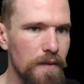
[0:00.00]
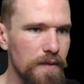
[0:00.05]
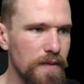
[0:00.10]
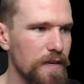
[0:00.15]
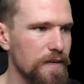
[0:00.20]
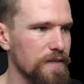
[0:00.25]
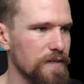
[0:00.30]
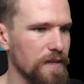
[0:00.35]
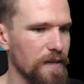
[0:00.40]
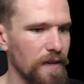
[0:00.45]

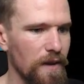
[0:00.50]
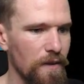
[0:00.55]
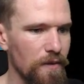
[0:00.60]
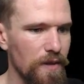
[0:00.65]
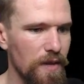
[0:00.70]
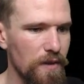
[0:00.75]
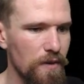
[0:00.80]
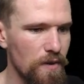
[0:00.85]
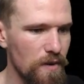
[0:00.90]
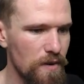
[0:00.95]
Yes, they are.
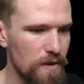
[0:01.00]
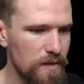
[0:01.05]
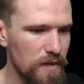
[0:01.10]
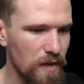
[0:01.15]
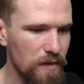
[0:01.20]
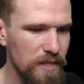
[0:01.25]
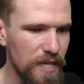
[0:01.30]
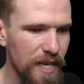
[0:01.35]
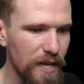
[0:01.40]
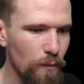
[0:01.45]
Okay, good.
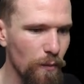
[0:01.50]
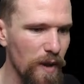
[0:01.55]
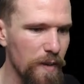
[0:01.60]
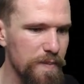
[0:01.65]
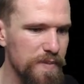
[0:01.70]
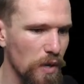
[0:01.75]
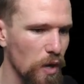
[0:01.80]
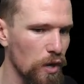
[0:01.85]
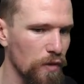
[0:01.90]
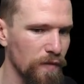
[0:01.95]
I'll take
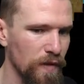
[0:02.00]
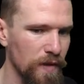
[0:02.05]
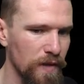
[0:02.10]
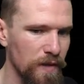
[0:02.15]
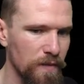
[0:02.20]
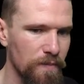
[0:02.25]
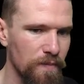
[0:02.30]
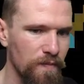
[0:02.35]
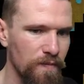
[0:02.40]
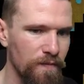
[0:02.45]
webs
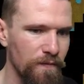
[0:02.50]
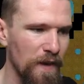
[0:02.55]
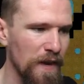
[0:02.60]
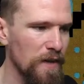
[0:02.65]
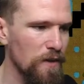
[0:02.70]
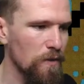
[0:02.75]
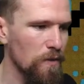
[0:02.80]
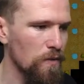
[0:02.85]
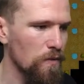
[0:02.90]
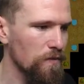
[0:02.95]
over
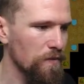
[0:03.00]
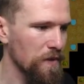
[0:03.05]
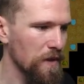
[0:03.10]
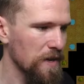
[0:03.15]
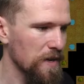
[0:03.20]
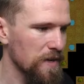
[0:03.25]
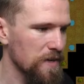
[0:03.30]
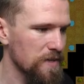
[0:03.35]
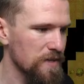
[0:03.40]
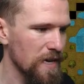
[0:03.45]
fungal
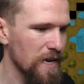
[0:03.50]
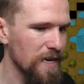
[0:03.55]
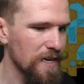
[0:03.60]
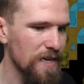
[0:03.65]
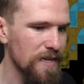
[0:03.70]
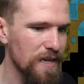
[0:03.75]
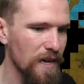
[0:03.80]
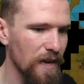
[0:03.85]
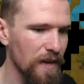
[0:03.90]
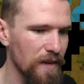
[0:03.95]
things
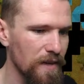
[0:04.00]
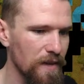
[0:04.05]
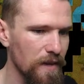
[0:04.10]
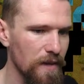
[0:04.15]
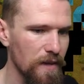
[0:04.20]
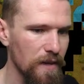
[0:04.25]
any day.